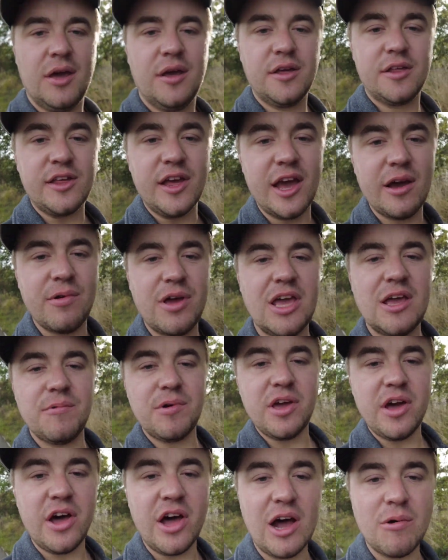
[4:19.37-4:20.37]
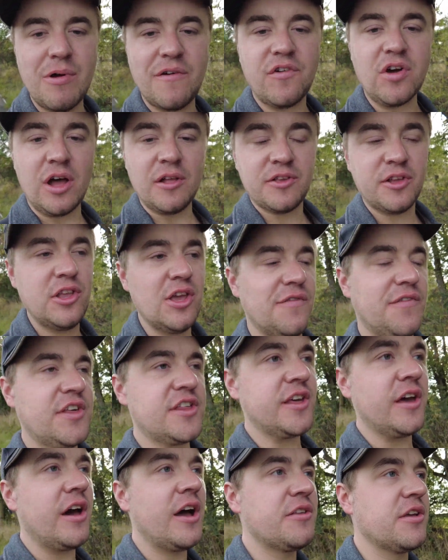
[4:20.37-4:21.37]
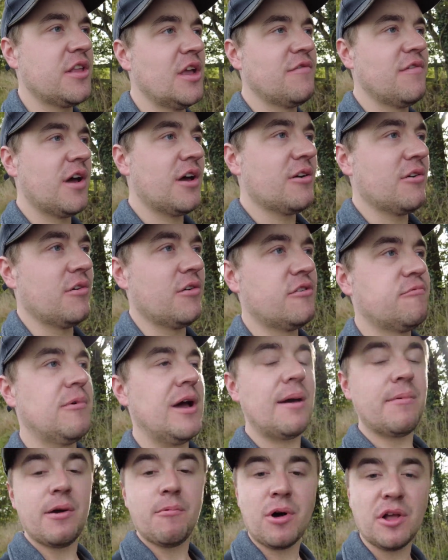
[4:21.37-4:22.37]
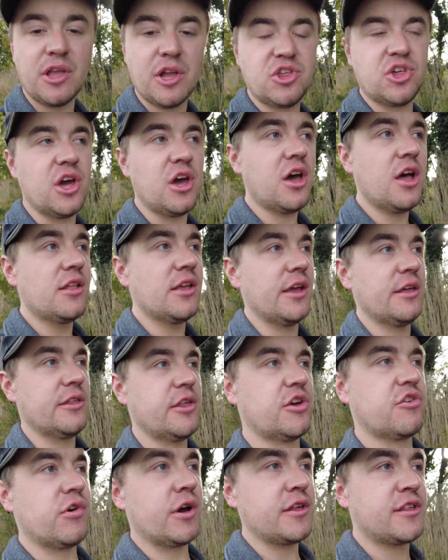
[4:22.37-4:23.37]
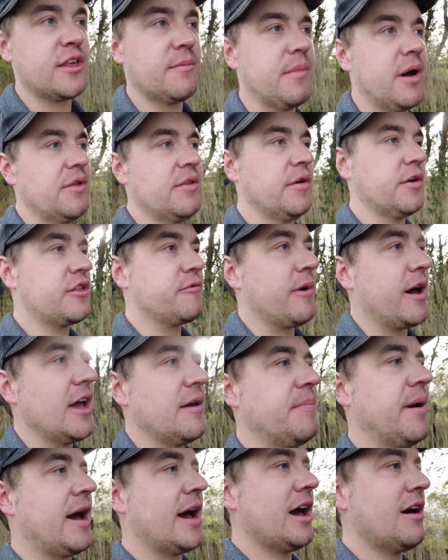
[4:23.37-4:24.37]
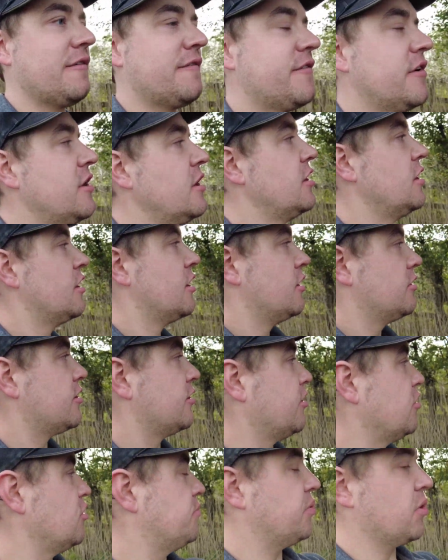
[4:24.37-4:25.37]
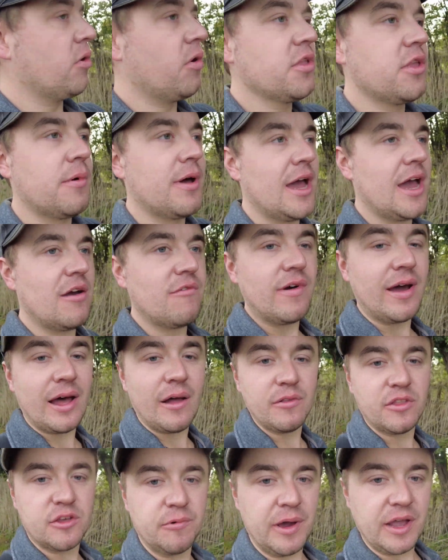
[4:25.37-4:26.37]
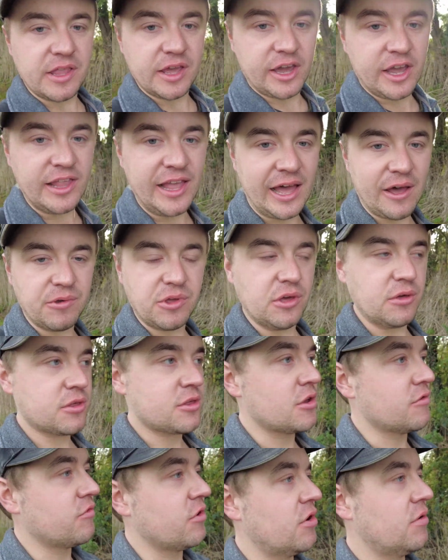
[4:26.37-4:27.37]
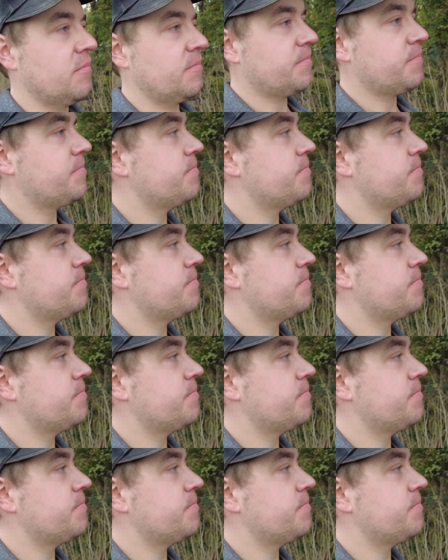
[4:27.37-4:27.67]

So here we are, we've got to the other side of the road. Where we want to journey is across the Monarch's Way path to loop all the way around to where the canal used to run.